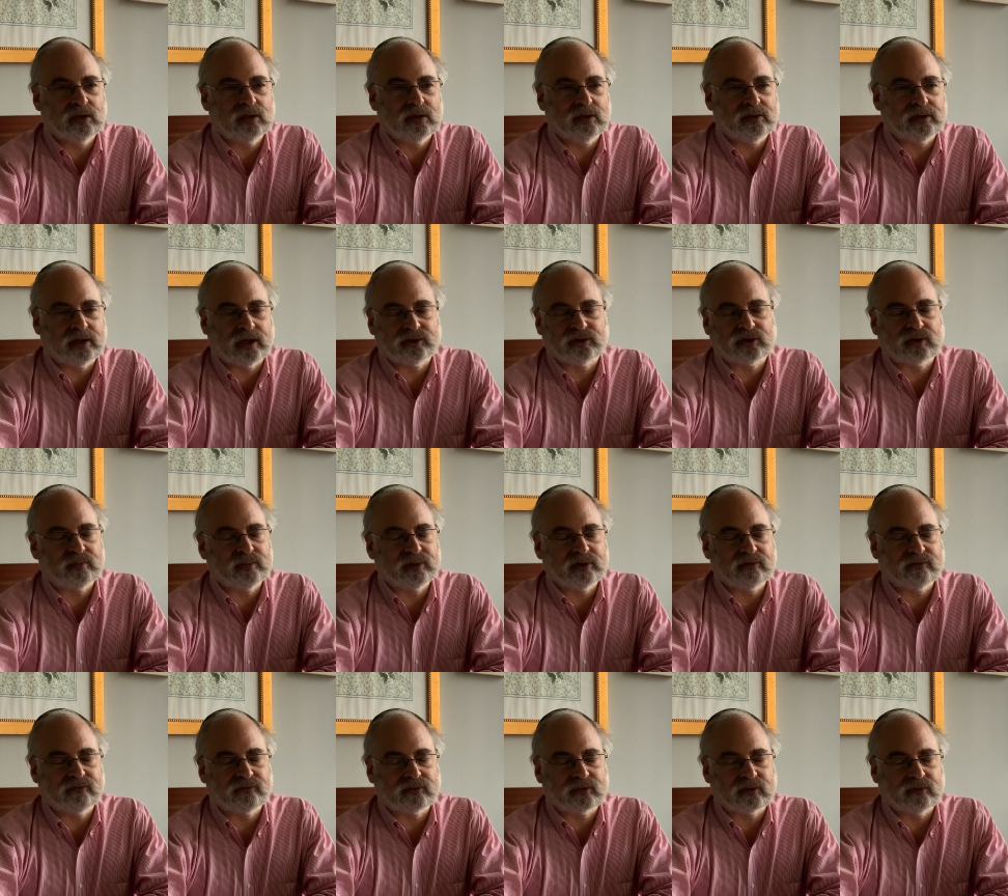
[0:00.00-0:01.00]
not to be
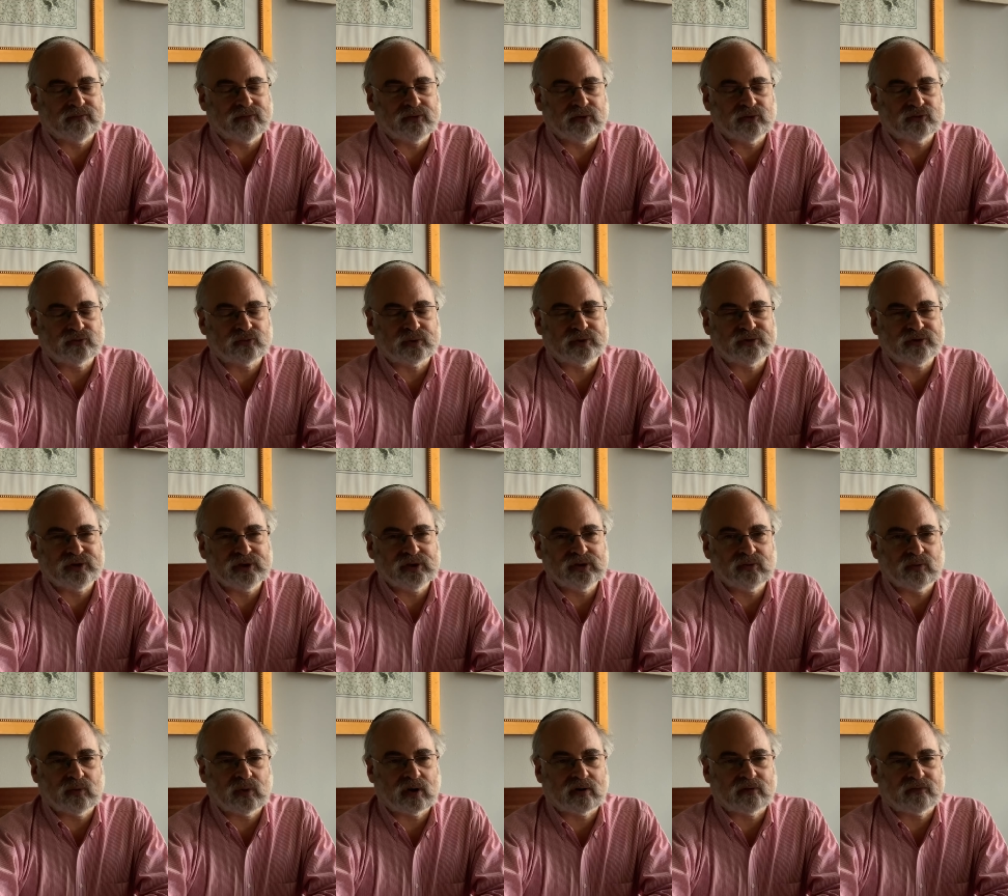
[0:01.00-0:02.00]
confused with
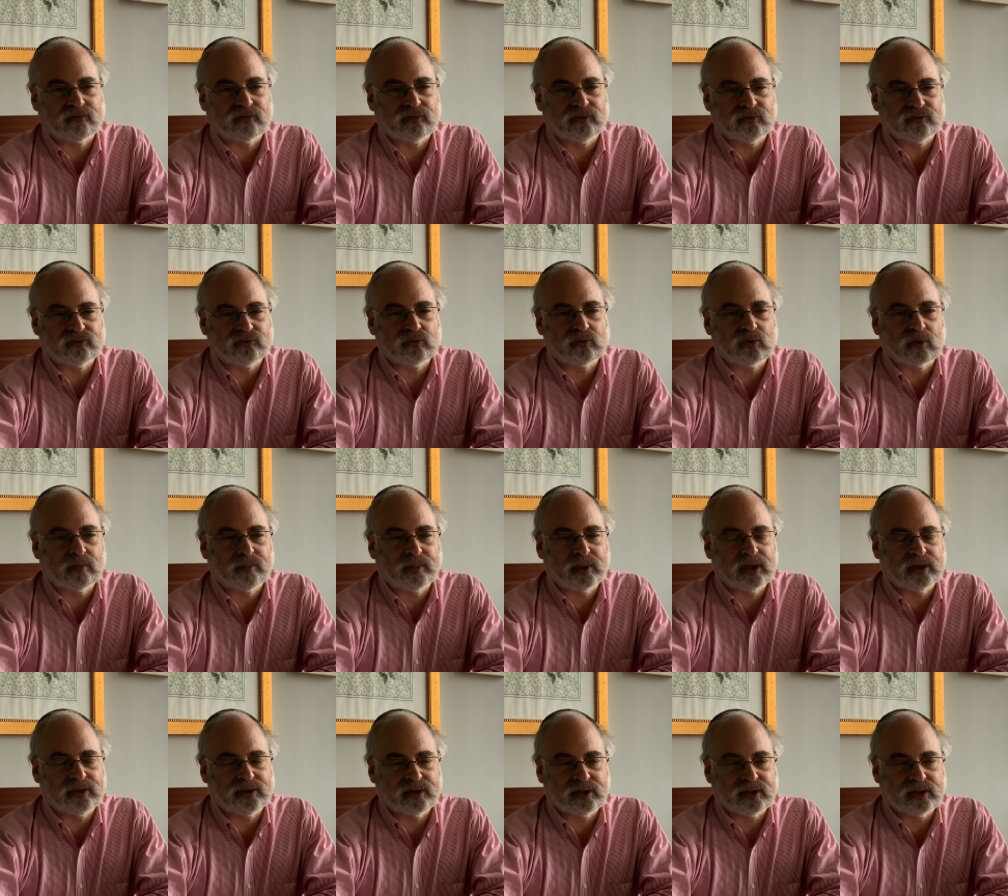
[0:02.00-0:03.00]
T-U-R for the tour,
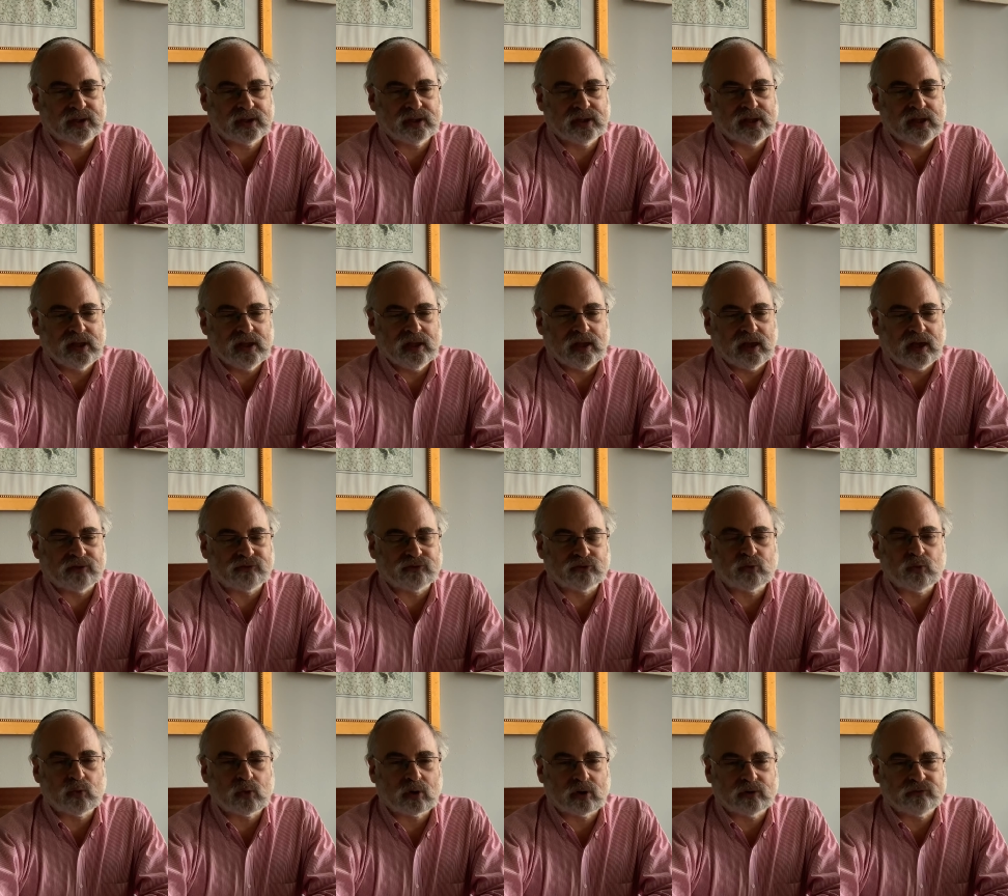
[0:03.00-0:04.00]
but a
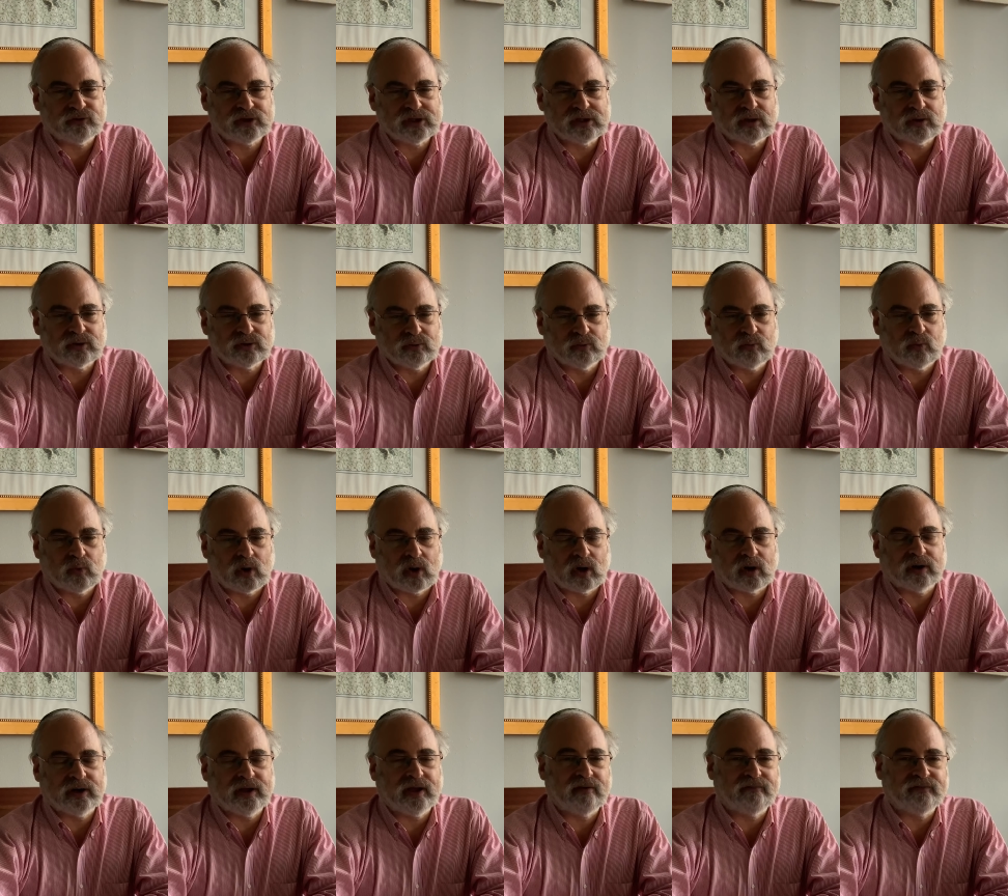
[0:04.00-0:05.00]
tour,
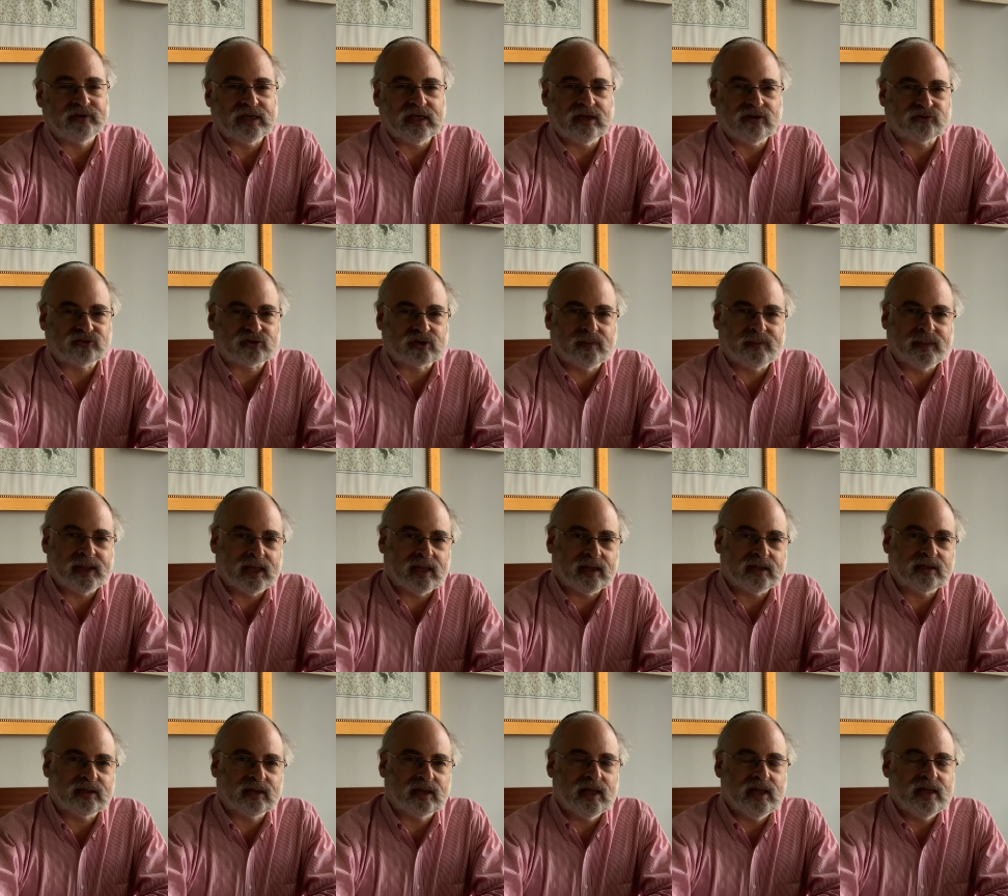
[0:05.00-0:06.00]
T-O-U-R, of each
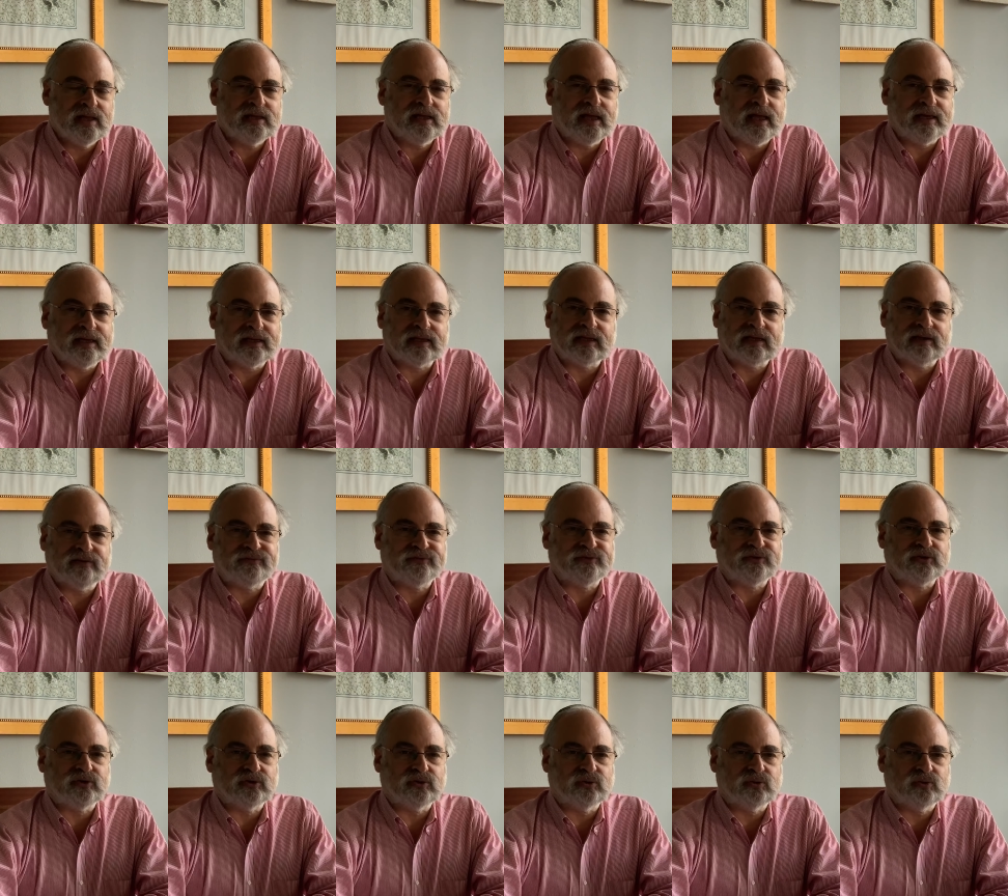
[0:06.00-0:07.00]
command, and it gives
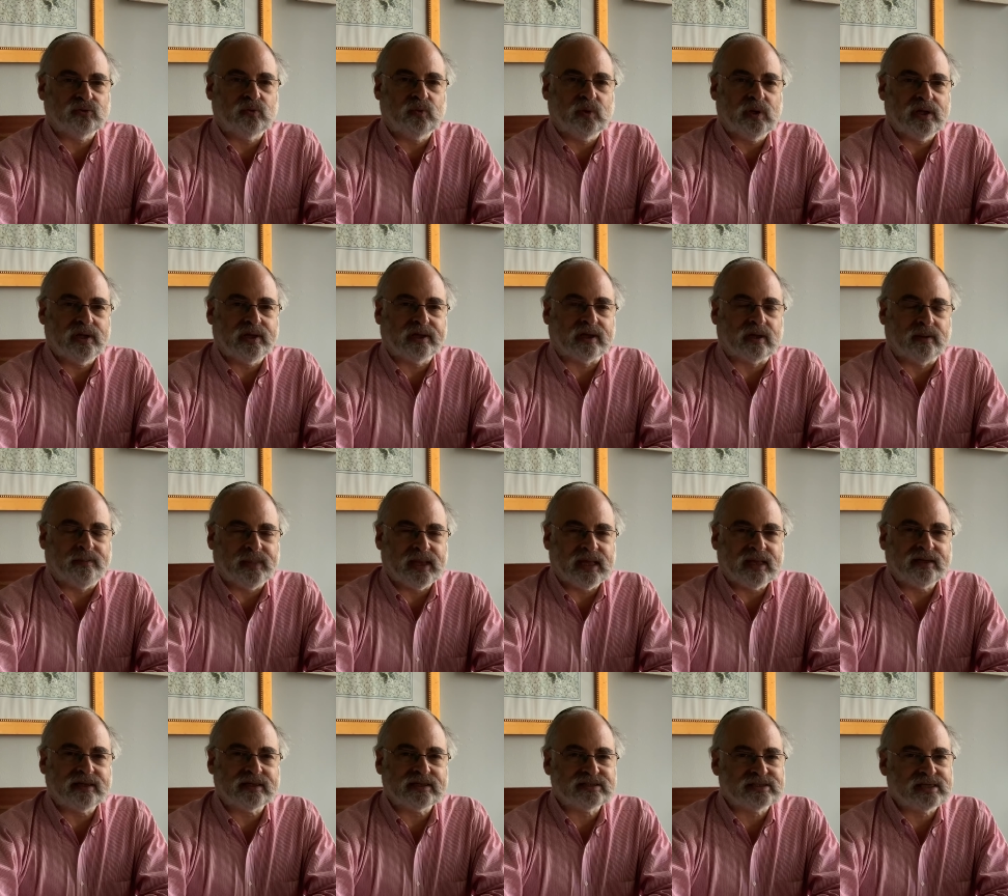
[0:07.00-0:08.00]
you
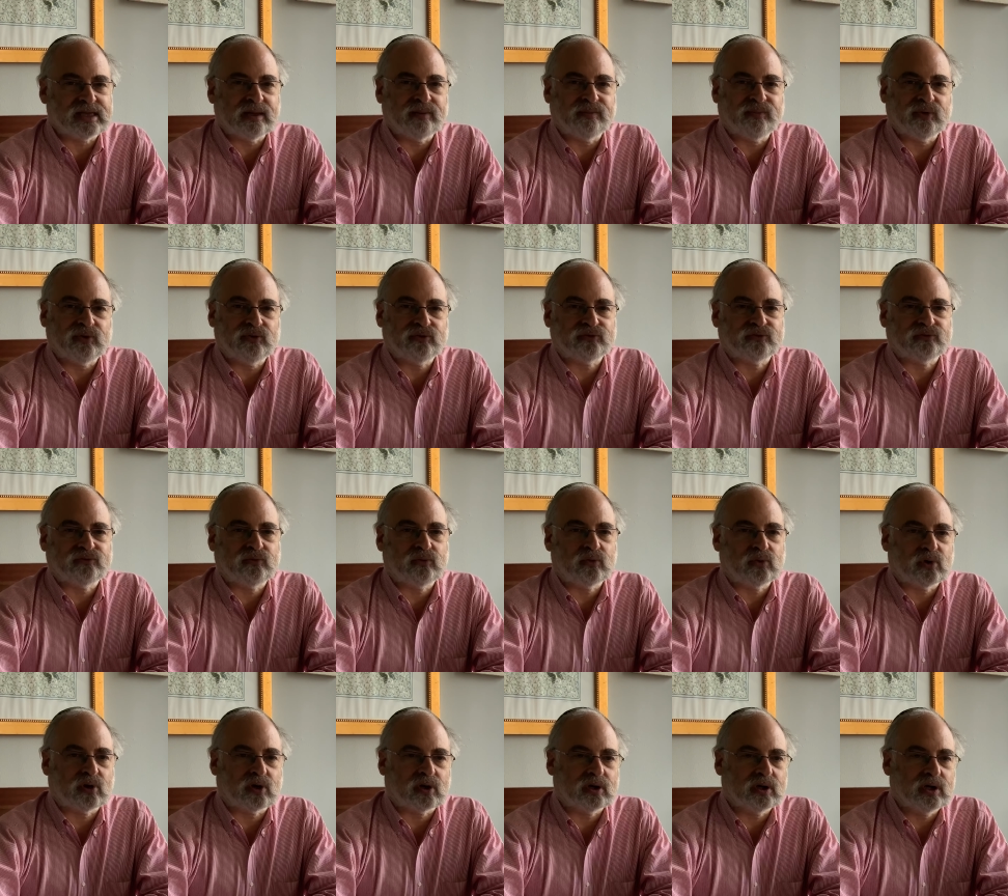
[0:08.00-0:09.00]
command examples
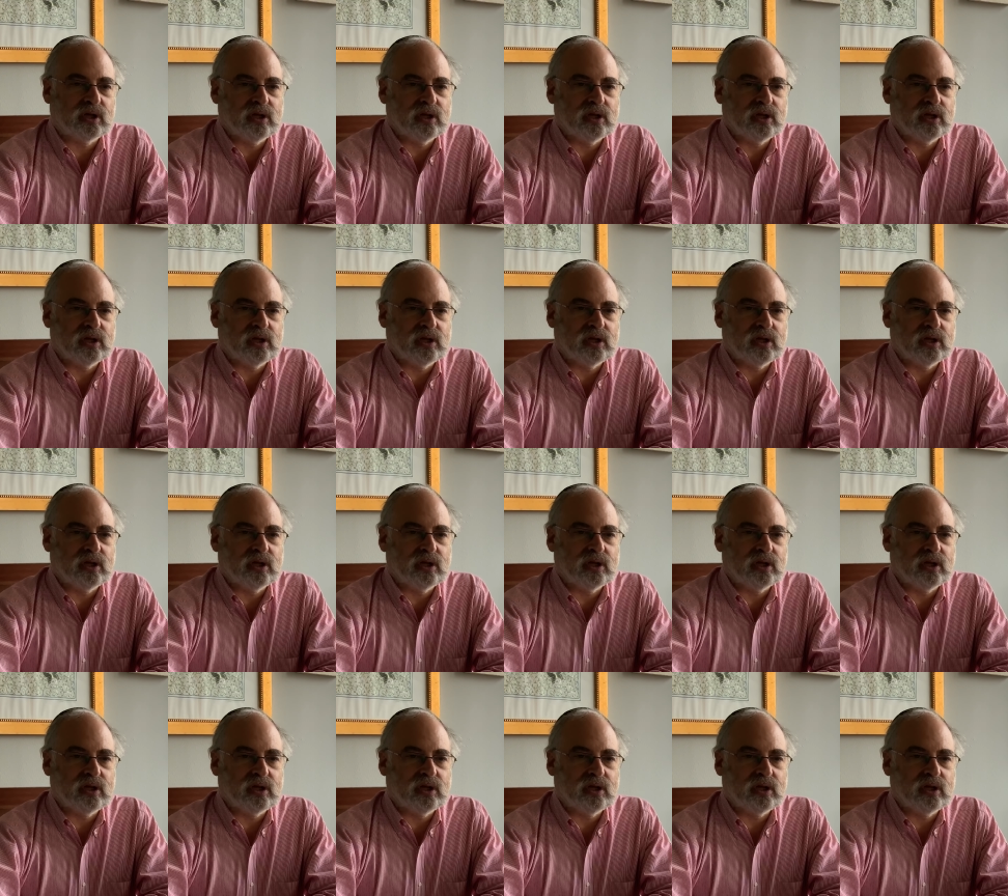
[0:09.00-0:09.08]
for